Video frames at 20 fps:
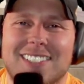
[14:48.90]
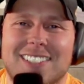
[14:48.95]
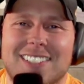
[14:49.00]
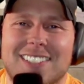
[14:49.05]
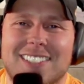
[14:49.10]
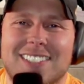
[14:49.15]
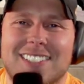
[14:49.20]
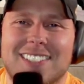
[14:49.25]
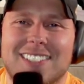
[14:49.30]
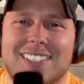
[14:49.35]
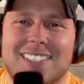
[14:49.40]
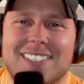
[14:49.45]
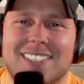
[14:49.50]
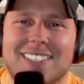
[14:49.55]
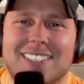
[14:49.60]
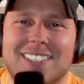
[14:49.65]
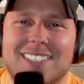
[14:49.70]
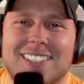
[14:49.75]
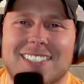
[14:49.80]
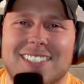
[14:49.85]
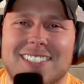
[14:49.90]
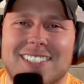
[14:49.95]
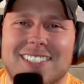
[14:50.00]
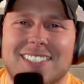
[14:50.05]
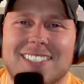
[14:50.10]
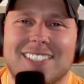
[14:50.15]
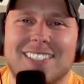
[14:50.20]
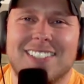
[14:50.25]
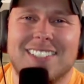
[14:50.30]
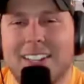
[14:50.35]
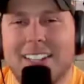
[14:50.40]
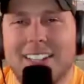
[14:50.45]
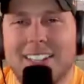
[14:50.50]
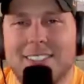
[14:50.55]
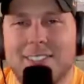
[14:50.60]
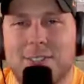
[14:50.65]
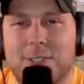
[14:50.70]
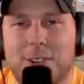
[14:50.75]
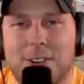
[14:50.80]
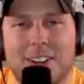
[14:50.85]
Tennessee fans, we want to thank you for tuning
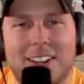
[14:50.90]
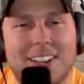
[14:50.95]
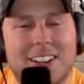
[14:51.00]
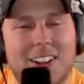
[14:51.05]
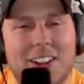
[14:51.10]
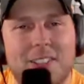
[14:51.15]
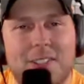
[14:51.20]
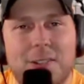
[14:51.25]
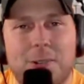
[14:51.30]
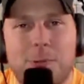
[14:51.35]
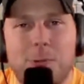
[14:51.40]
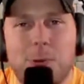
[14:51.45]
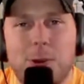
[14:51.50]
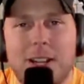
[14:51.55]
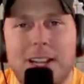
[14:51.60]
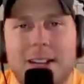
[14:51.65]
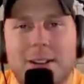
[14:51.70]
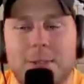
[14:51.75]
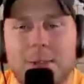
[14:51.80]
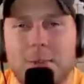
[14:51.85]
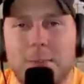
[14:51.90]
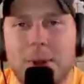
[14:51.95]
in for another week.